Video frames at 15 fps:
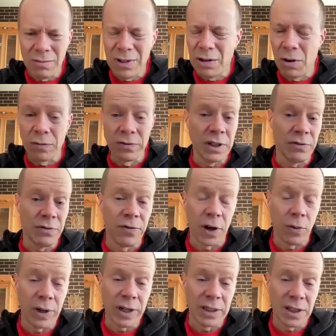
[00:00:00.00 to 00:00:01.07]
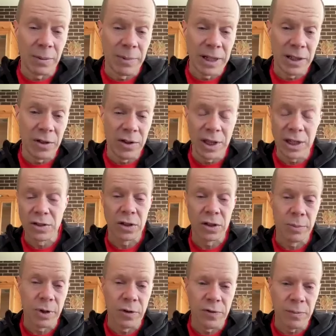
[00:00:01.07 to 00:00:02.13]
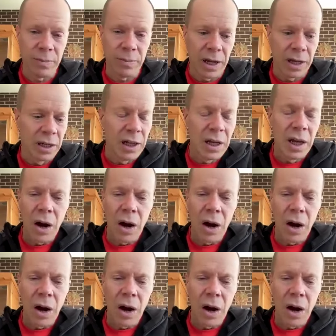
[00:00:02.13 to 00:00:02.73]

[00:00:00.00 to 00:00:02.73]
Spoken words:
You're obviously following somebody that you think's got the perfect butt.